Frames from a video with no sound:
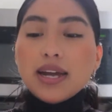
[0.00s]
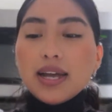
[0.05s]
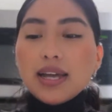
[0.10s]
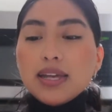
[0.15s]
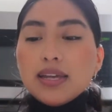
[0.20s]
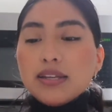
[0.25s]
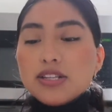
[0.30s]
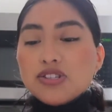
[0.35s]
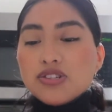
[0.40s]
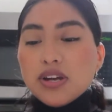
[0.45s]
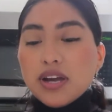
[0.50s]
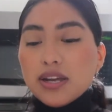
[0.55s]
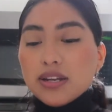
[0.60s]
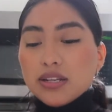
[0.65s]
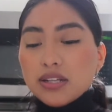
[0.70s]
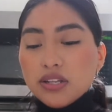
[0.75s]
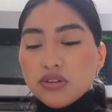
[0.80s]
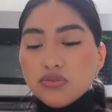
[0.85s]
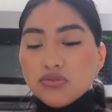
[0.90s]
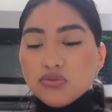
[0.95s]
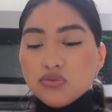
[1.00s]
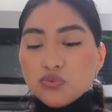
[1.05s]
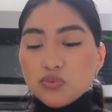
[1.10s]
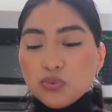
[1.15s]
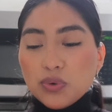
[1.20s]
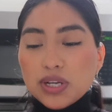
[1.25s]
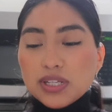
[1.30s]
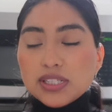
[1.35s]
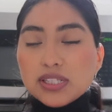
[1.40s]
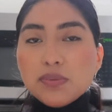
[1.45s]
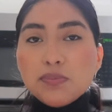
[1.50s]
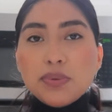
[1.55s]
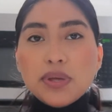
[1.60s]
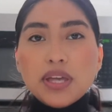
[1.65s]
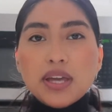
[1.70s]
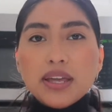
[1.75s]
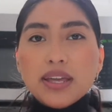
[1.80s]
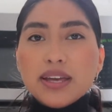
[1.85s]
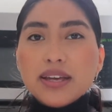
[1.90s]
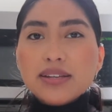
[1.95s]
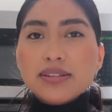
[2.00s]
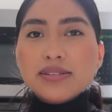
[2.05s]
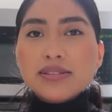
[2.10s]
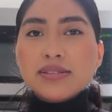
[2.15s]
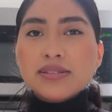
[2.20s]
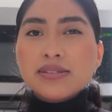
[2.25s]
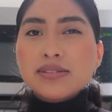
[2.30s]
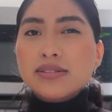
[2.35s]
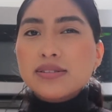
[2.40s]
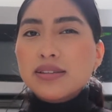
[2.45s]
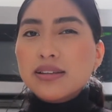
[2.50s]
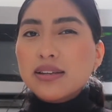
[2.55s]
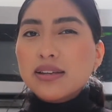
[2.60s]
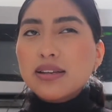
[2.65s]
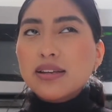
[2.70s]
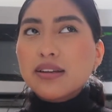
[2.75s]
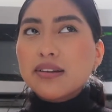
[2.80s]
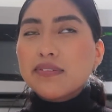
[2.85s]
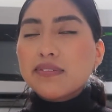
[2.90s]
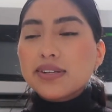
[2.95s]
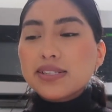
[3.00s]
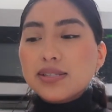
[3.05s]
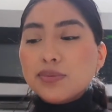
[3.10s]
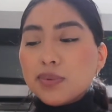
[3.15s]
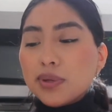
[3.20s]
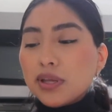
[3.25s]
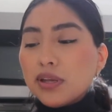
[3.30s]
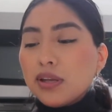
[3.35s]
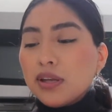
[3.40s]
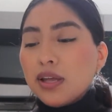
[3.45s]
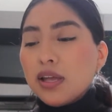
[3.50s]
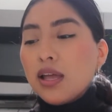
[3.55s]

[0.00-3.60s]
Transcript: I tried a new recipe, I guess. Recipe.